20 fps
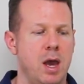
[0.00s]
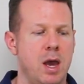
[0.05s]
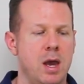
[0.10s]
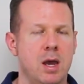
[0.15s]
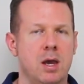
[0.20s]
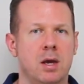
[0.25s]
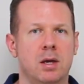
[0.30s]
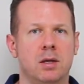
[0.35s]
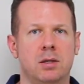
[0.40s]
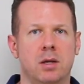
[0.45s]

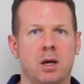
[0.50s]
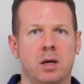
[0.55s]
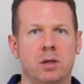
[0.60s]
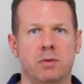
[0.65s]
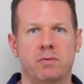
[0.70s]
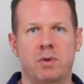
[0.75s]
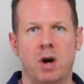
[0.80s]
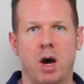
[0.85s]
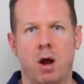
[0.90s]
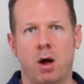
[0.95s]
And
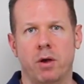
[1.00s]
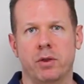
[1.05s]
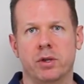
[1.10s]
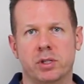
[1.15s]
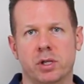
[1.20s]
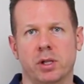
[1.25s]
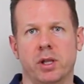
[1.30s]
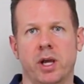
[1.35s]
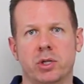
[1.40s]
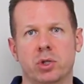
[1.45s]
you've got all
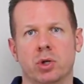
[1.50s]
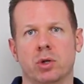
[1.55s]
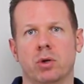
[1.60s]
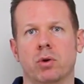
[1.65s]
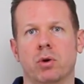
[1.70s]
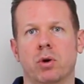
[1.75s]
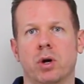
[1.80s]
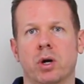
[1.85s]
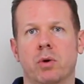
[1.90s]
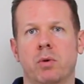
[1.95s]
this
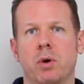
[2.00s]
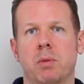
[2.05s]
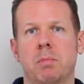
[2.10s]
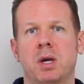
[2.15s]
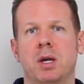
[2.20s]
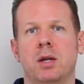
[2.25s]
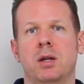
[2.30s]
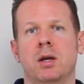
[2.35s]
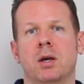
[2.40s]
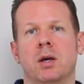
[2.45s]
electrical
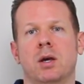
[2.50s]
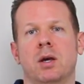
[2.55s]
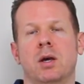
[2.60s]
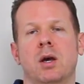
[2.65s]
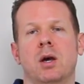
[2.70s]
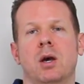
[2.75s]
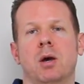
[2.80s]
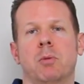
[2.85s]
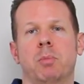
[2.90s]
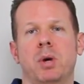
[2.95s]
equipment.
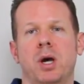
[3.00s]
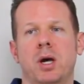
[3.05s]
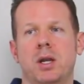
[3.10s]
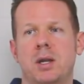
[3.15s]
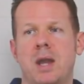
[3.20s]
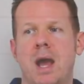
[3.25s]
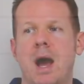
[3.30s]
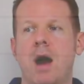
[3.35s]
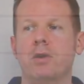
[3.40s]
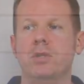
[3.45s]

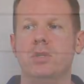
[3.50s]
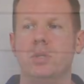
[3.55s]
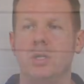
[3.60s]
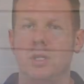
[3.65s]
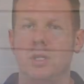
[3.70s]
But now you